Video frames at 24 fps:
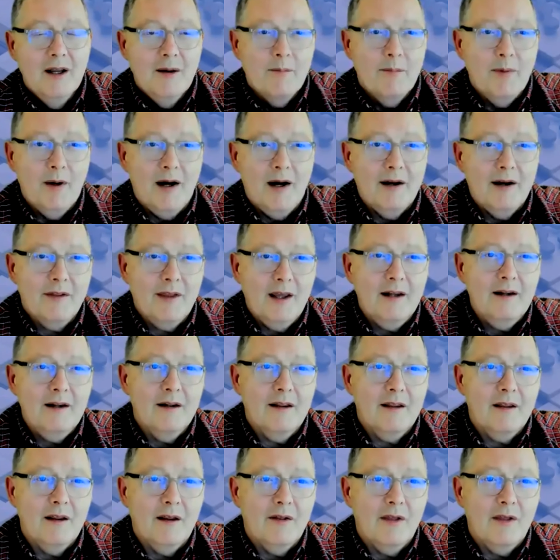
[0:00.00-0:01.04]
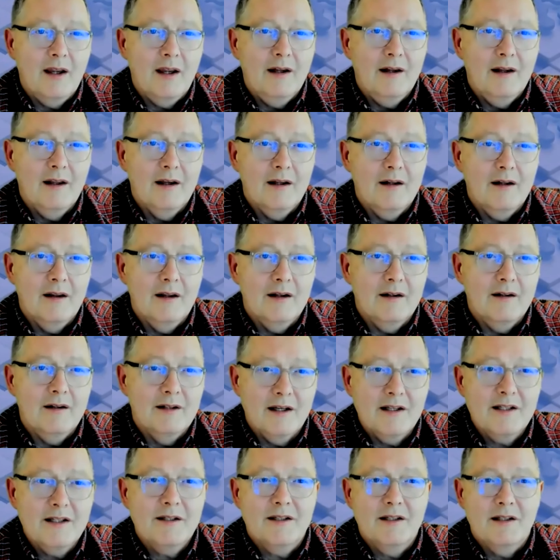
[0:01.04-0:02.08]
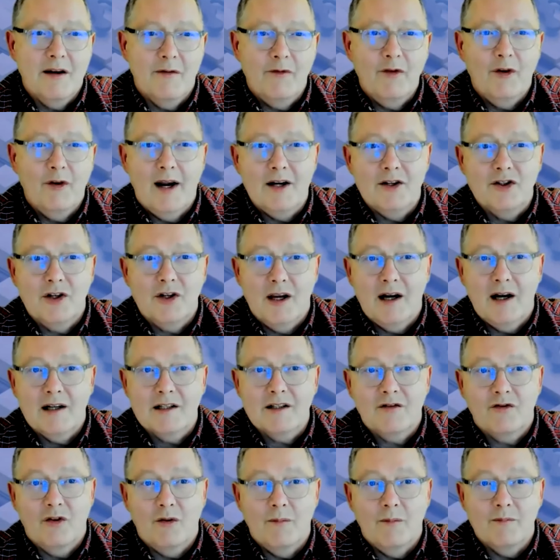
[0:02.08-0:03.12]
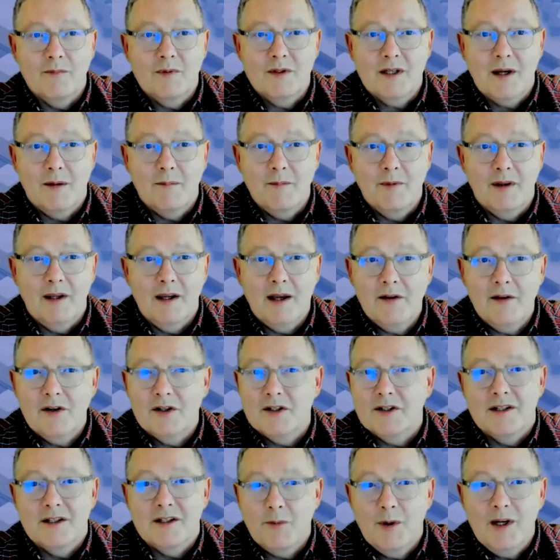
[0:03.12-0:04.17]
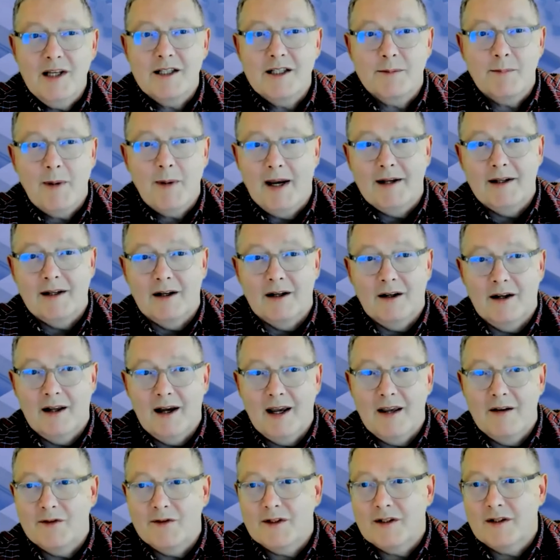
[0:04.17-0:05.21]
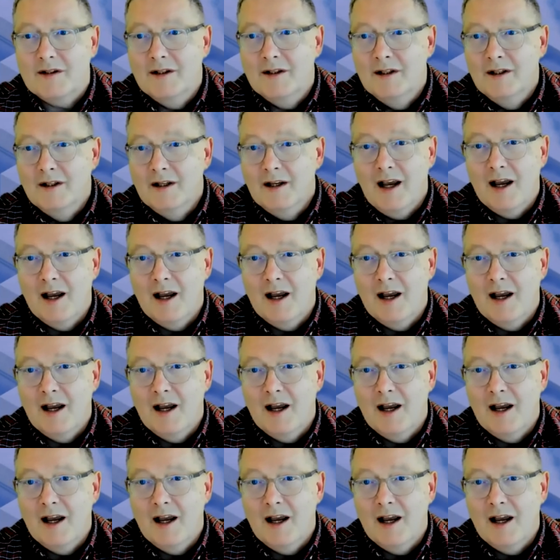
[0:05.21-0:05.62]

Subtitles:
But I think that the thing that does differentiate us from some of the others is we spend our lives